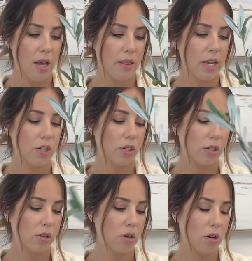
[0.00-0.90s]
They
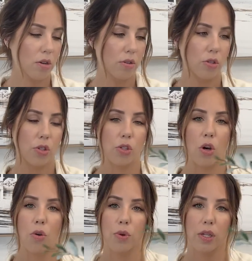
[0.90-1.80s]
just look
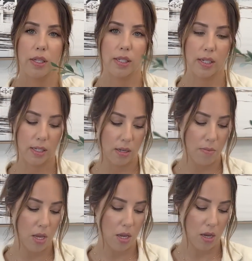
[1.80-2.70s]
so realistic to
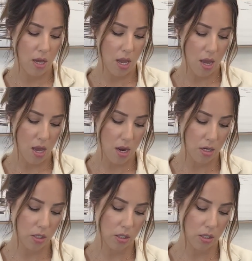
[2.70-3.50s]
me, and